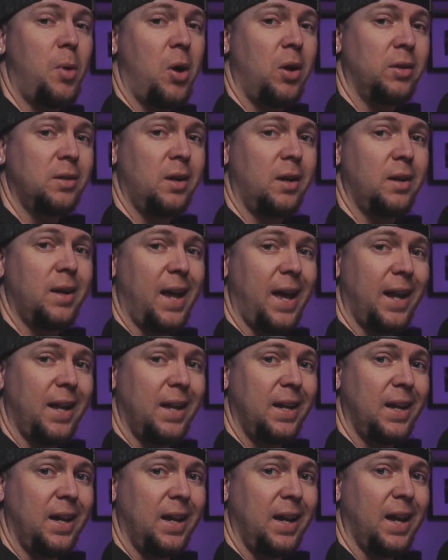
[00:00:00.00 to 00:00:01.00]
I'm all done
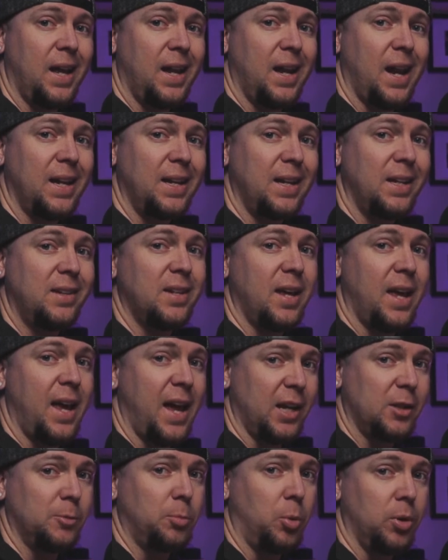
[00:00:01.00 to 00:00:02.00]
editing and I need to
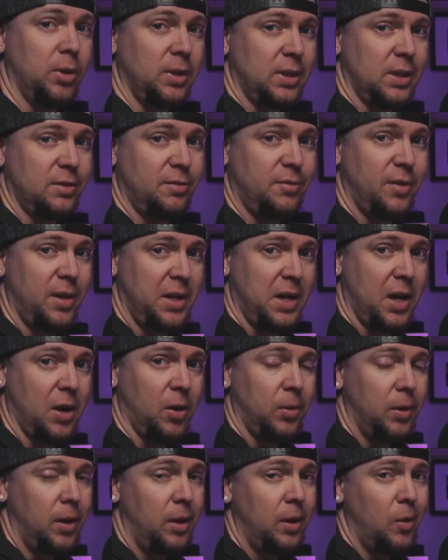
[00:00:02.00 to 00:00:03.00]
export this
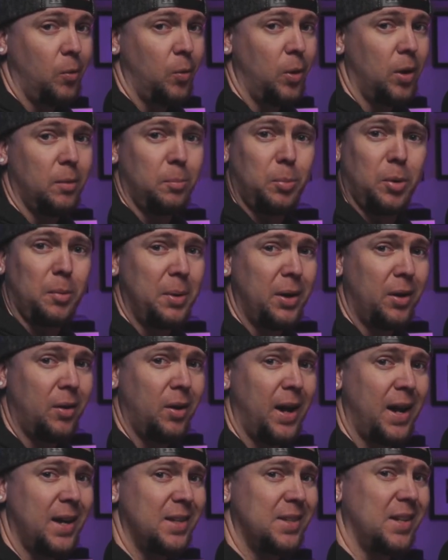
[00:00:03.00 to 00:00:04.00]
video. Well, Premiere
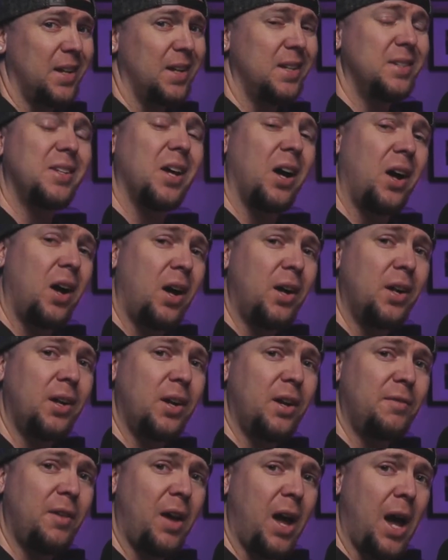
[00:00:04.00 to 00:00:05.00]
has a ton
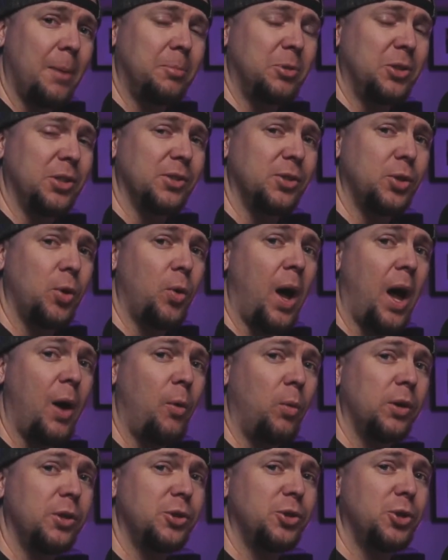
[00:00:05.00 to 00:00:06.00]
of options, so I
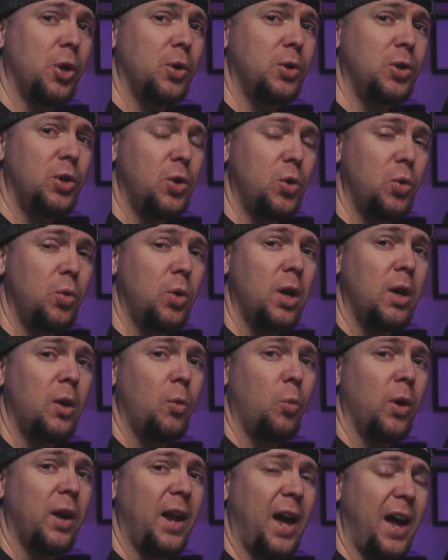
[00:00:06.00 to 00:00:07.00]
want to show you
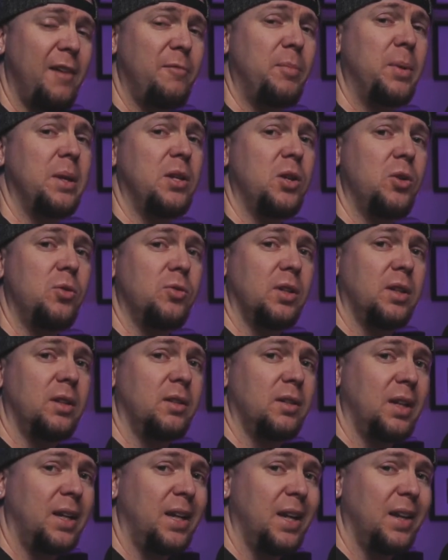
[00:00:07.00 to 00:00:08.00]
what I've been using
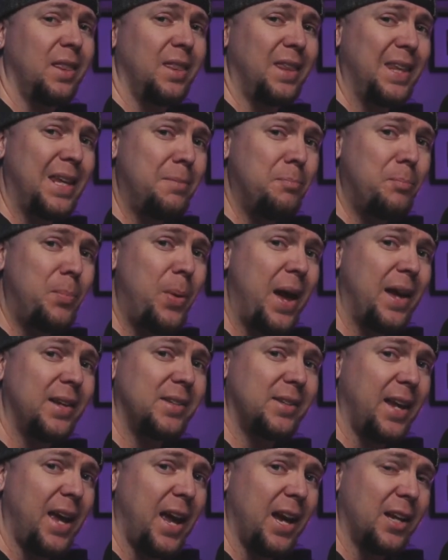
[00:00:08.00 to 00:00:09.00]
to get the
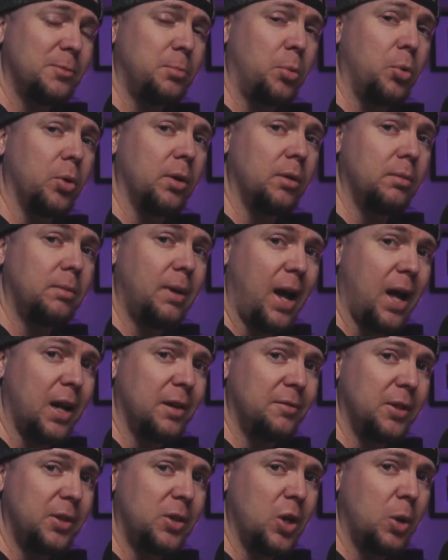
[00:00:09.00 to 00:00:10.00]
best export out
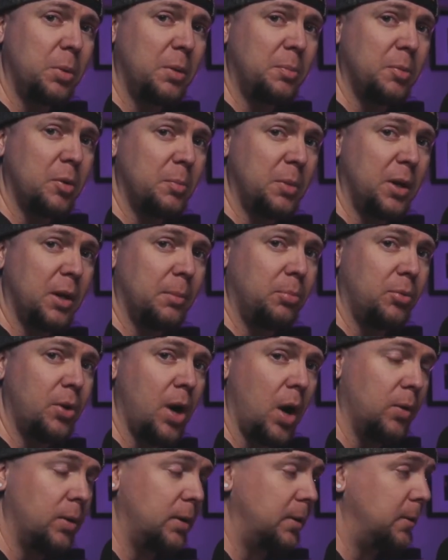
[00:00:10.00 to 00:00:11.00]
of Adobe Premiere
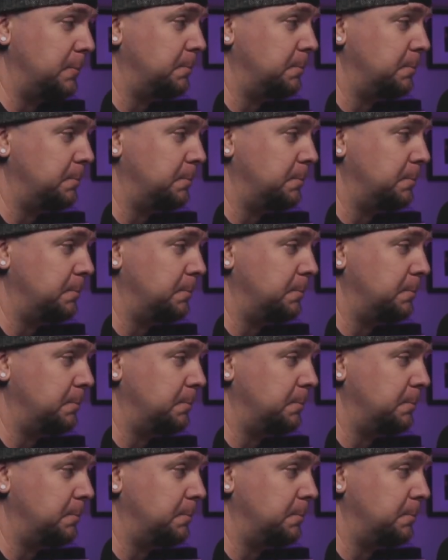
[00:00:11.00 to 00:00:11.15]
Pro.